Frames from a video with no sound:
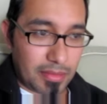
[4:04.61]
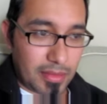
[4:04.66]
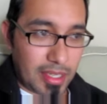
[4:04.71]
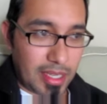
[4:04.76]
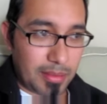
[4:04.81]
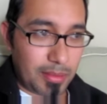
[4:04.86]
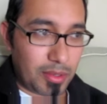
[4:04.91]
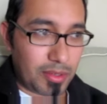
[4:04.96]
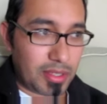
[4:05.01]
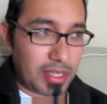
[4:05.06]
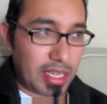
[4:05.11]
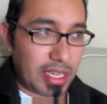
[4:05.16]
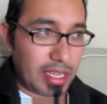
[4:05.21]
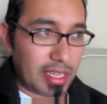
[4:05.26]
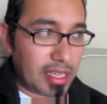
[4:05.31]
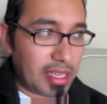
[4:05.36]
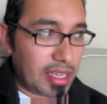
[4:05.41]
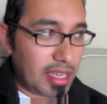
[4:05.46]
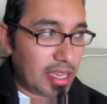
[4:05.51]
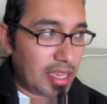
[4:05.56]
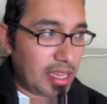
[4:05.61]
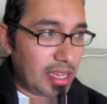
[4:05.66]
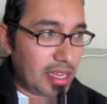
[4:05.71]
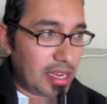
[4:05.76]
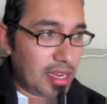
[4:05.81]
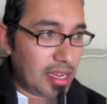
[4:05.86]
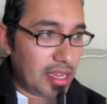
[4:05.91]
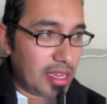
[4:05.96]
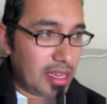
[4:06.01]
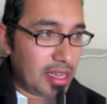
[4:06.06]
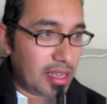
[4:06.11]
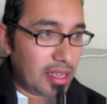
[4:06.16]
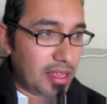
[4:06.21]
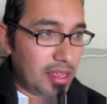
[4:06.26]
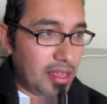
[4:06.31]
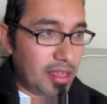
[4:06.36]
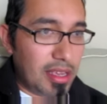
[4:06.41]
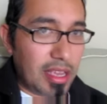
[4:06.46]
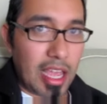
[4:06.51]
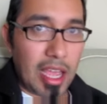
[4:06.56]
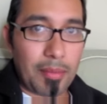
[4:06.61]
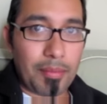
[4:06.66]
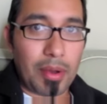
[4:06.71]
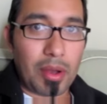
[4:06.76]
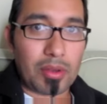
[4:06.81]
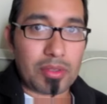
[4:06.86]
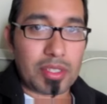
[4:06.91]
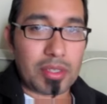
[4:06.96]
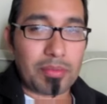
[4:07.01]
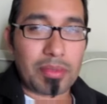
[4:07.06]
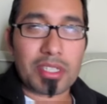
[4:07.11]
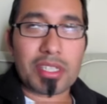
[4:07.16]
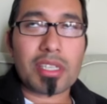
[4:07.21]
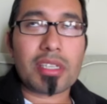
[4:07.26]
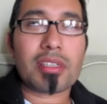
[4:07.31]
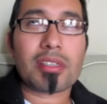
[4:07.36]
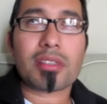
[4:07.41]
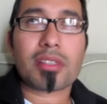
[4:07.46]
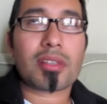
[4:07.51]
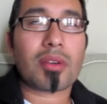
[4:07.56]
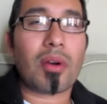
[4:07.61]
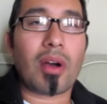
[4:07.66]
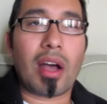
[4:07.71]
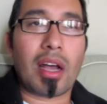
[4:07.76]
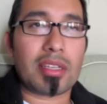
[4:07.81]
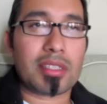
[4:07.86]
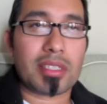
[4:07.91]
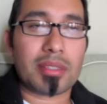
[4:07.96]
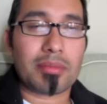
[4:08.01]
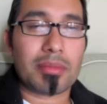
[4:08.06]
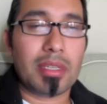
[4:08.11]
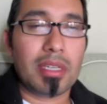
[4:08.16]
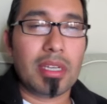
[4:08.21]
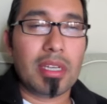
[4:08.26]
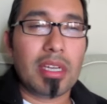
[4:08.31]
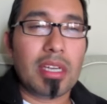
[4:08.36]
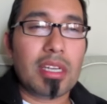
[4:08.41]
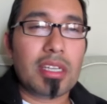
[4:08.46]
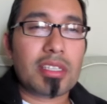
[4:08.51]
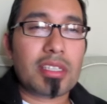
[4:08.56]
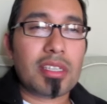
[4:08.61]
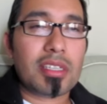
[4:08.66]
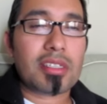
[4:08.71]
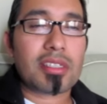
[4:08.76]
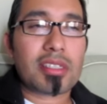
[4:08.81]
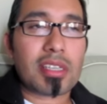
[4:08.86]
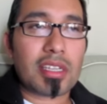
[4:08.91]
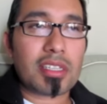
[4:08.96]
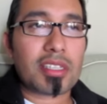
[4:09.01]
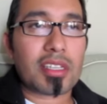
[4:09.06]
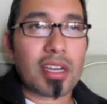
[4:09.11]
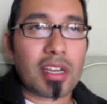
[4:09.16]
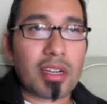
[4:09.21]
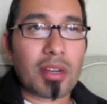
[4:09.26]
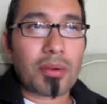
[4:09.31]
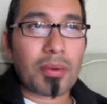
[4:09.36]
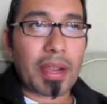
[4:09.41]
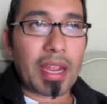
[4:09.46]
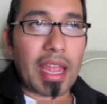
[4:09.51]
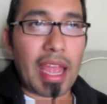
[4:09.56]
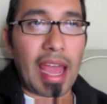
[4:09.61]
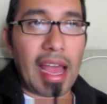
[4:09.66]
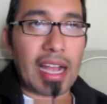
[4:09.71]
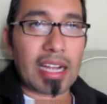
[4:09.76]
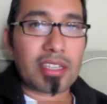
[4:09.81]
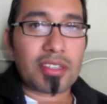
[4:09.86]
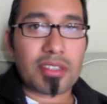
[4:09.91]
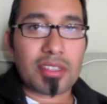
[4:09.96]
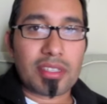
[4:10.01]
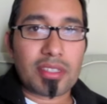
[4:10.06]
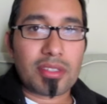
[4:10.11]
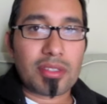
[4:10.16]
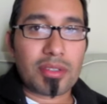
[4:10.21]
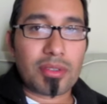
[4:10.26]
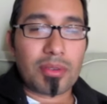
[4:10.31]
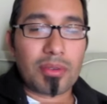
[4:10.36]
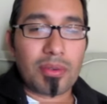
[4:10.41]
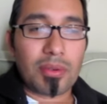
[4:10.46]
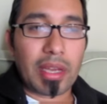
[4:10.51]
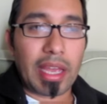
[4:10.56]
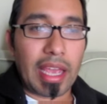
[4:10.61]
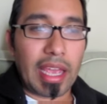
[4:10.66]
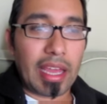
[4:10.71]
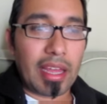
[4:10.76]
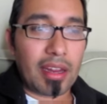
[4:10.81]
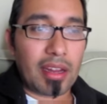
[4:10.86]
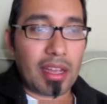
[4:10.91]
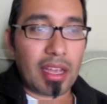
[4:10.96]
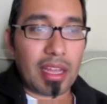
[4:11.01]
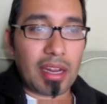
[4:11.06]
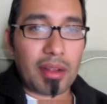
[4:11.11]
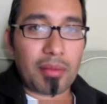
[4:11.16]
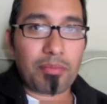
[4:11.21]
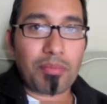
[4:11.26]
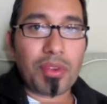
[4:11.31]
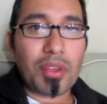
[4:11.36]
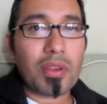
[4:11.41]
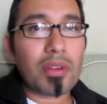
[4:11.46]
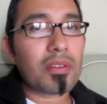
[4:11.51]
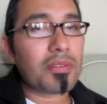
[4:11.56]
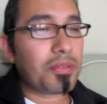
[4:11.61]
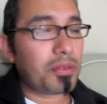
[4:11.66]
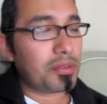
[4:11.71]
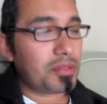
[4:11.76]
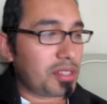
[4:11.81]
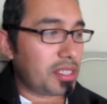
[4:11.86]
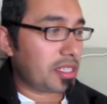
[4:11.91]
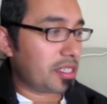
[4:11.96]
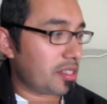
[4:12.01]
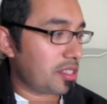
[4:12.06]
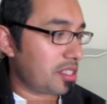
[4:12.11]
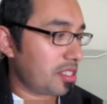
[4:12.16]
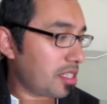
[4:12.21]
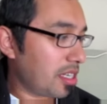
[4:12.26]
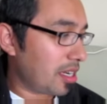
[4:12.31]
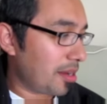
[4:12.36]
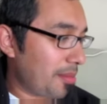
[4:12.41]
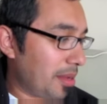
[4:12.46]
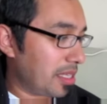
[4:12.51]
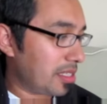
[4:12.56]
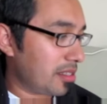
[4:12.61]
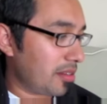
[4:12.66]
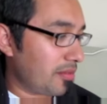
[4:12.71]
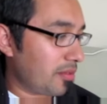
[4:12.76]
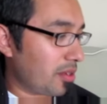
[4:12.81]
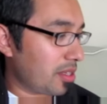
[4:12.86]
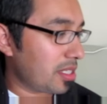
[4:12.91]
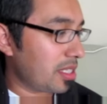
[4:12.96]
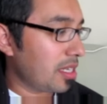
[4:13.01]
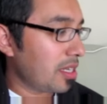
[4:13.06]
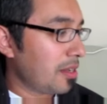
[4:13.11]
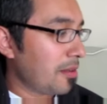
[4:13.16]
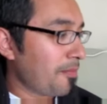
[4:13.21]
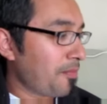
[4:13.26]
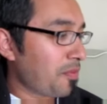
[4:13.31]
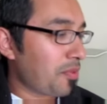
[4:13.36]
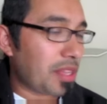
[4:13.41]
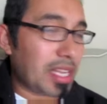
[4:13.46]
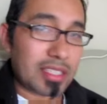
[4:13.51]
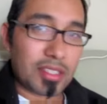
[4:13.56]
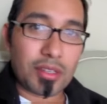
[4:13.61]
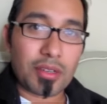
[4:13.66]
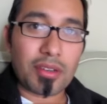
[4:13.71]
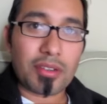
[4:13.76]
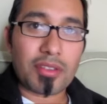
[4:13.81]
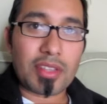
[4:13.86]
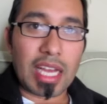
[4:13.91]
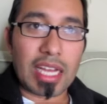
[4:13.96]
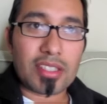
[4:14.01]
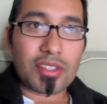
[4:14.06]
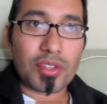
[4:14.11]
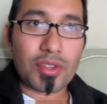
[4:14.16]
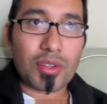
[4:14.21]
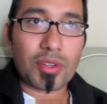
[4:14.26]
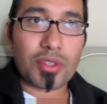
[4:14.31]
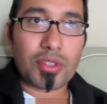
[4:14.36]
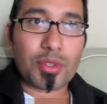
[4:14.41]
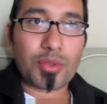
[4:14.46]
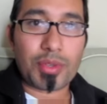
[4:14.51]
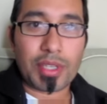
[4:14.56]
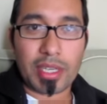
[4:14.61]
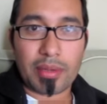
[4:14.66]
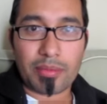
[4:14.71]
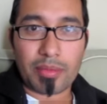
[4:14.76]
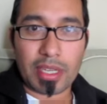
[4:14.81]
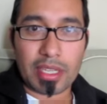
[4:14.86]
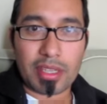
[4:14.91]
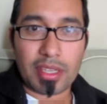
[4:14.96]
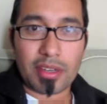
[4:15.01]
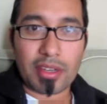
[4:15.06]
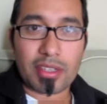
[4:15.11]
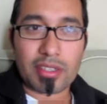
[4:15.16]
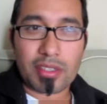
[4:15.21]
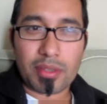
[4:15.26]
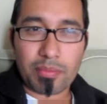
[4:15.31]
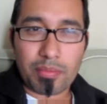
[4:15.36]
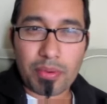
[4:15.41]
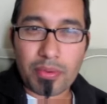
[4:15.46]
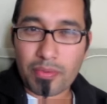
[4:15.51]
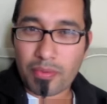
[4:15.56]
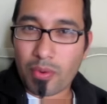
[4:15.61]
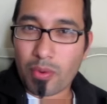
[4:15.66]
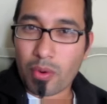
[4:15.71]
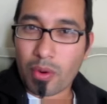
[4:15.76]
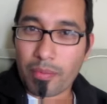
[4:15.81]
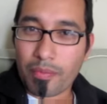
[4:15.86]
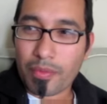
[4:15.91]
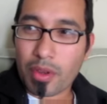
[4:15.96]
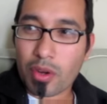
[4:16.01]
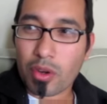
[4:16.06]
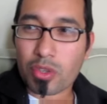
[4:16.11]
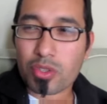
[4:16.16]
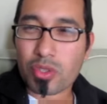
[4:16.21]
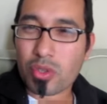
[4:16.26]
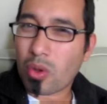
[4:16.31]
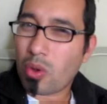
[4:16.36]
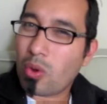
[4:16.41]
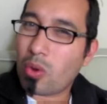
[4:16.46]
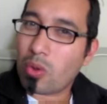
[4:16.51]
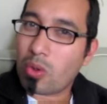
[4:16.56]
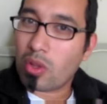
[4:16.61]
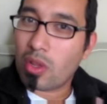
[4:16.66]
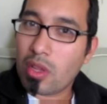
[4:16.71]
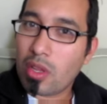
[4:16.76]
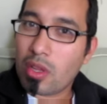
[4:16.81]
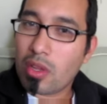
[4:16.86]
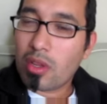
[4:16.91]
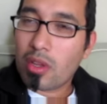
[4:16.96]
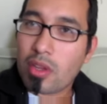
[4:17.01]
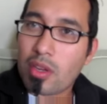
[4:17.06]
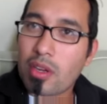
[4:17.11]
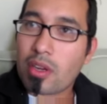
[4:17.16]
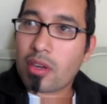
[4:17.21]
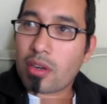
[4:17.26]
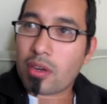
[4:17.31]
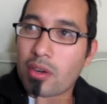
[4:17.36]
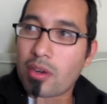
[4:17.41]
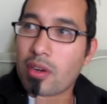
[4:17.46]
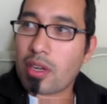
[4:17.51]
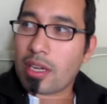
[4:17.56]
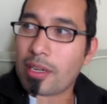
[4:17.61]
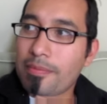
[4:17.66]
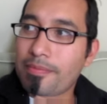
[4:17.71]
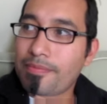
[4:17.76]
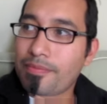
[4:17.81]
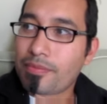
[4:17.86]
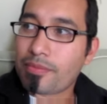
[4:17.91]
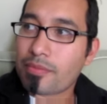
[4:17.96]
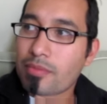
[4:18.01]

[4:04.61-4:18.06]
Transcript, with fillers: at Mosaic, and. Uh, and post it. But she's just so awesome. She's such a great actress too, and and a beautiful singer. She's got an amazing voice. That's her. That's her dream right there is to perform. Her soul, her um,